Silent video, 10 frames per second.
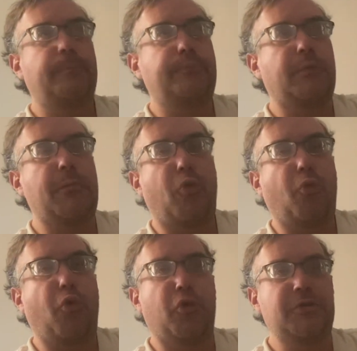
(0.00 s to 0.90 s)
my more
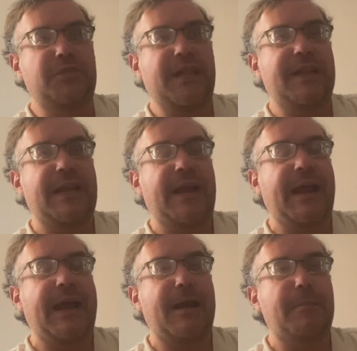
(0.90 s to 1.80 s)
worn state that I
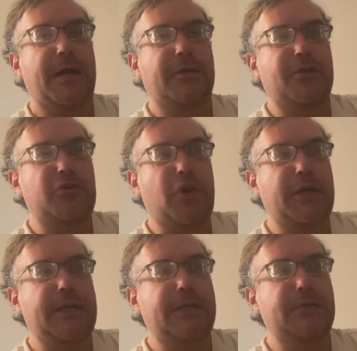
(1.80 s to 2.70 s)
had back in the
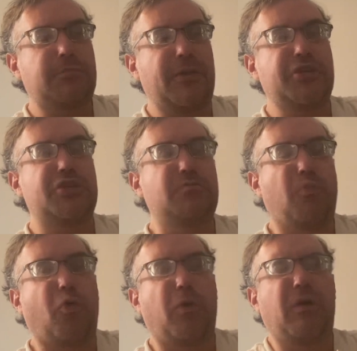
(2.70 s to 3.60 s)
Target days, but this is
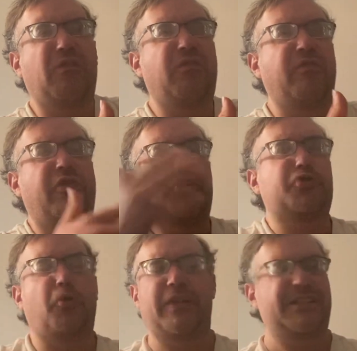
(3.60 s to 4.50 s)
more of the
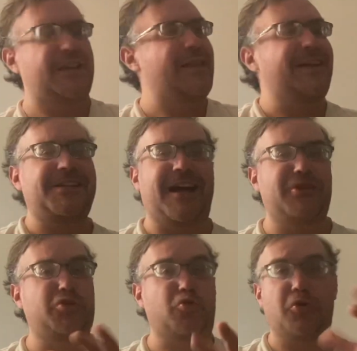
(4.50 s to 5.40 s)
school days, and these
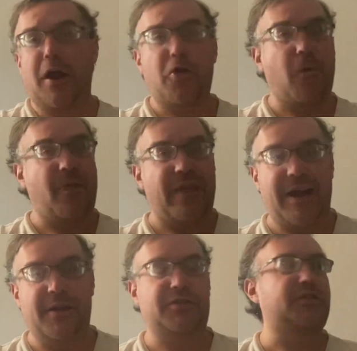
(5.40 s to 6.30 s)
guys do not know what that
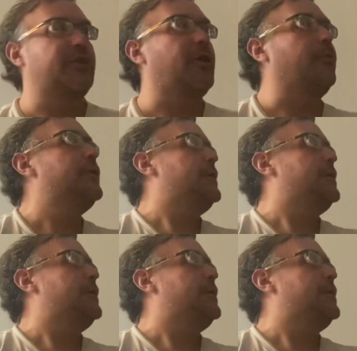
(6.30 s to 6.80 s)
is. So,